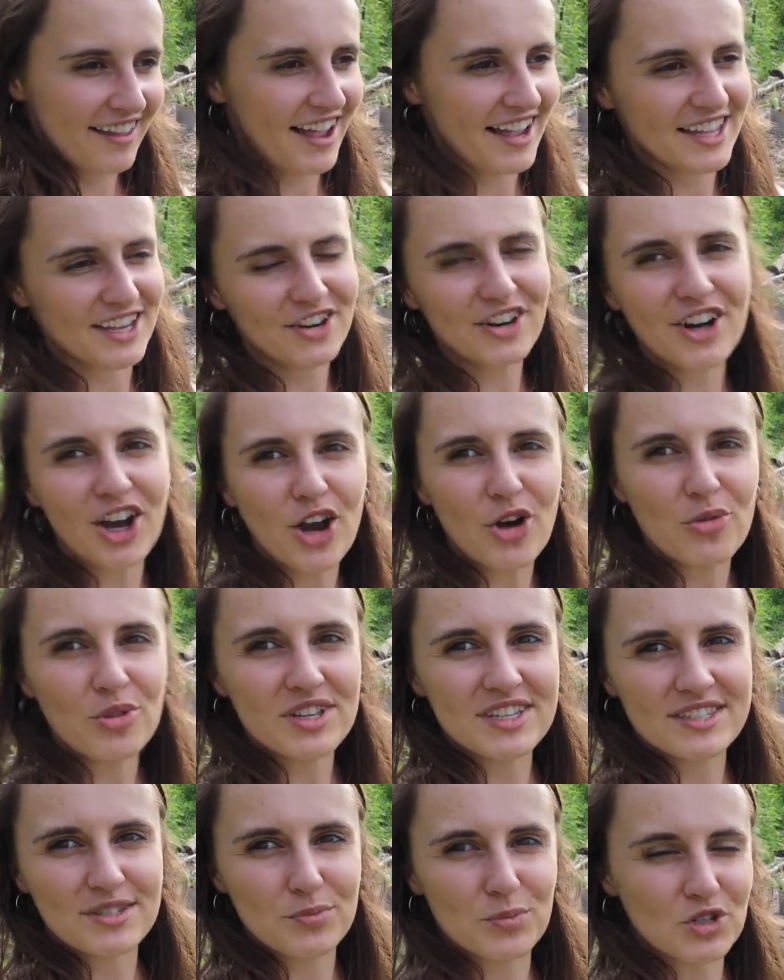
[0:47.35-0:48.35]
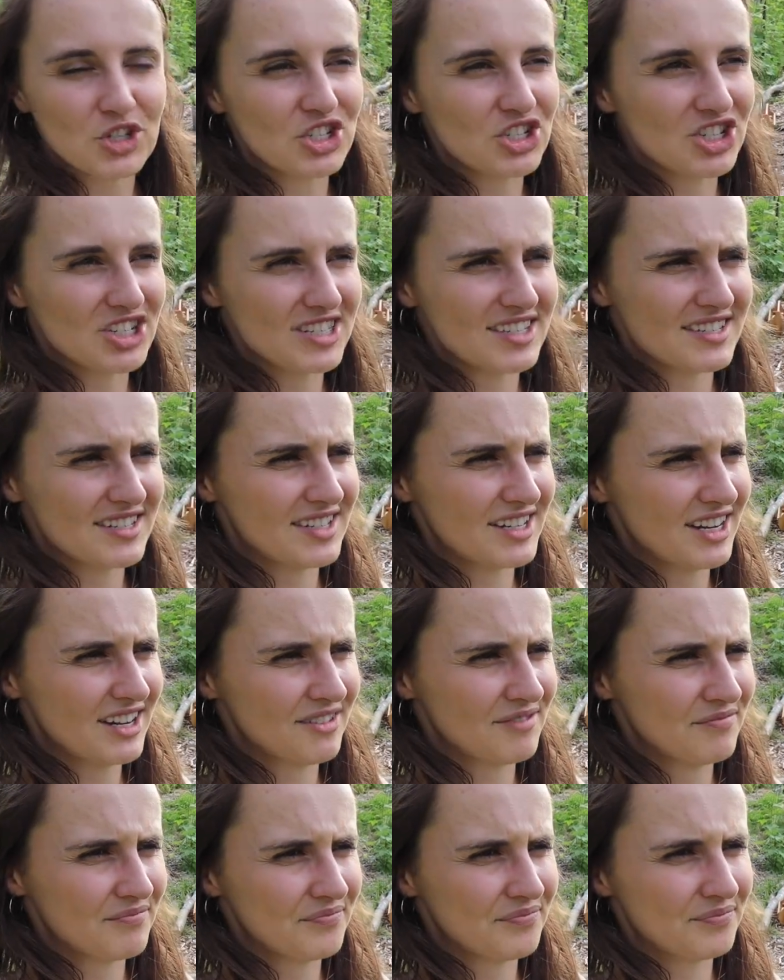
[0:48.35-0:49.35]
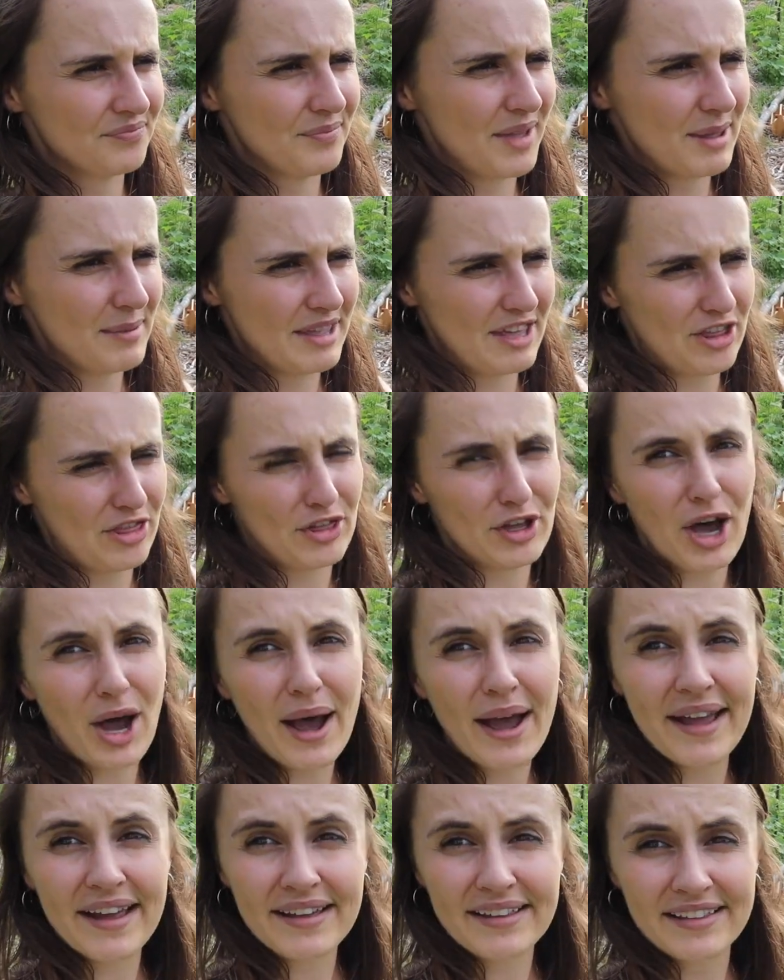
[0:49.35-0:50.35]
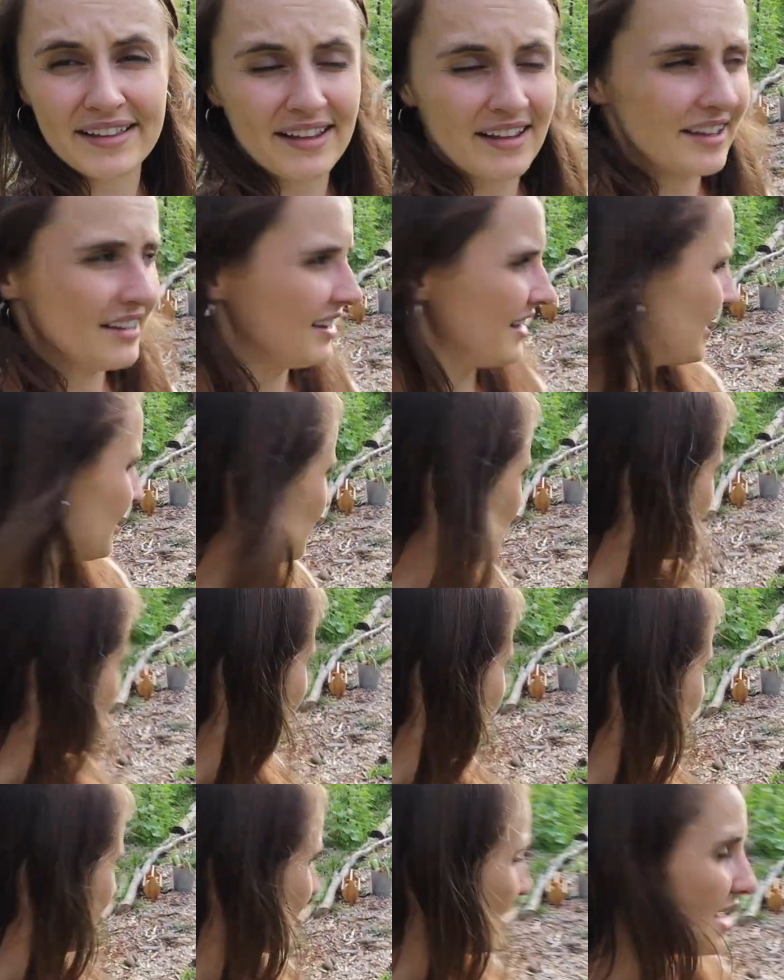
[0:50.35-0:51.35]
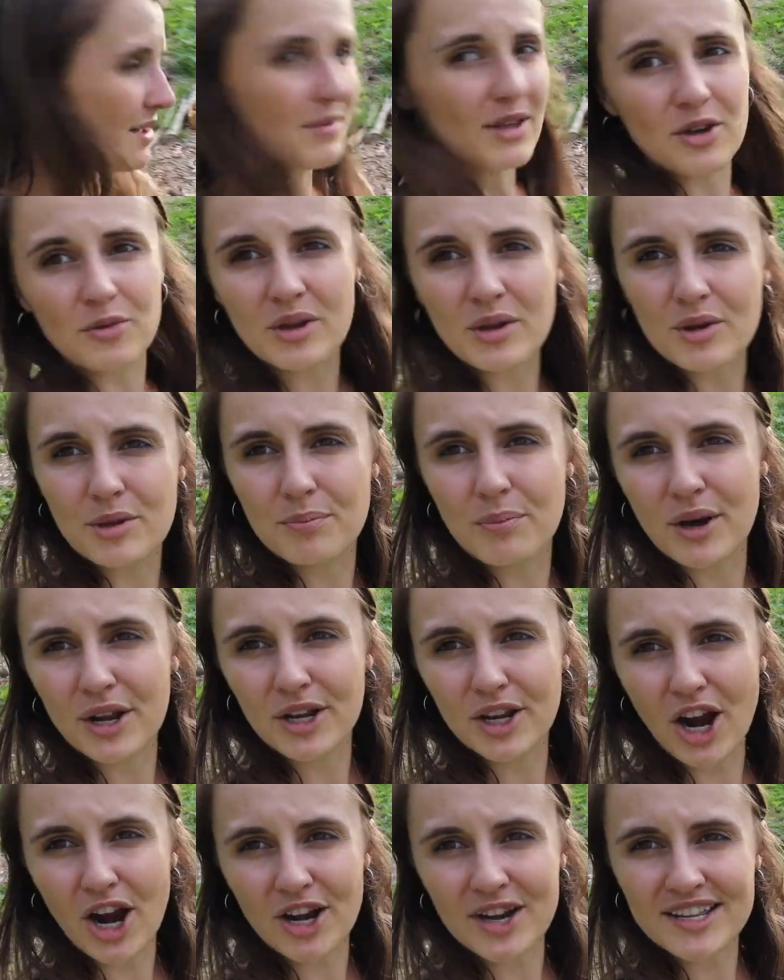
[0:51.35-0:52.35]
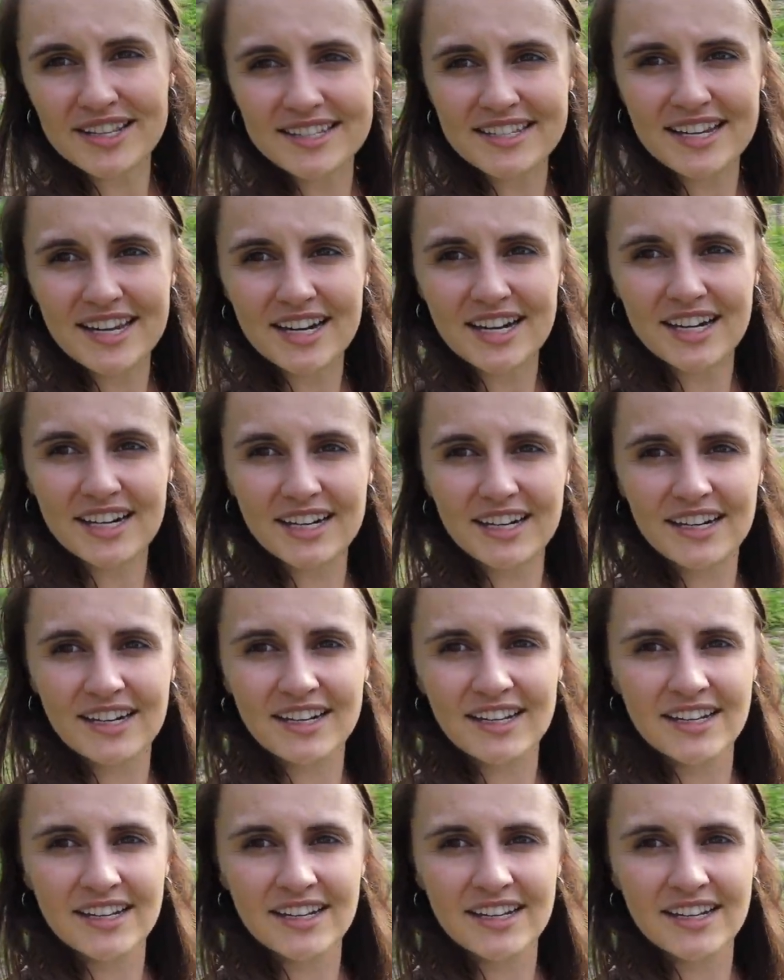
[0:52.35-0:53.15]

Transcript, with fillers: a year ago this was just maybe a thought. Like we thought maybe we would put gardens here.